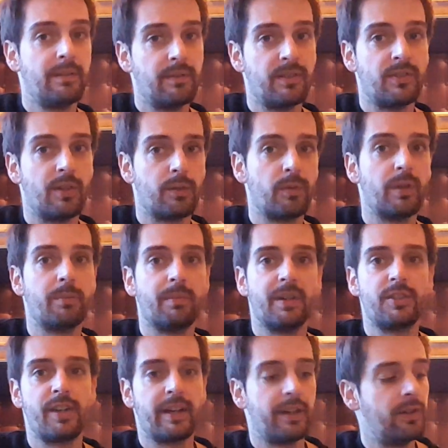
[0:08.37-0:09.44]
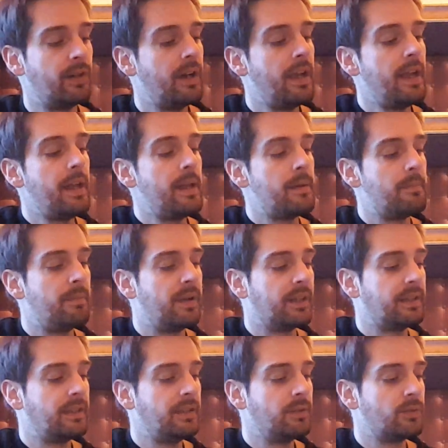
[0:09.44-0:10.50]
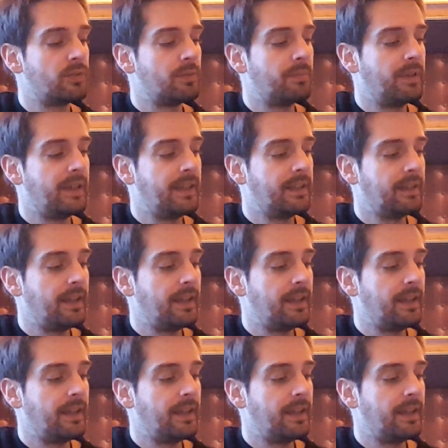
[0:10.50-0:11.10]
It's not written by Django, but he used to play it.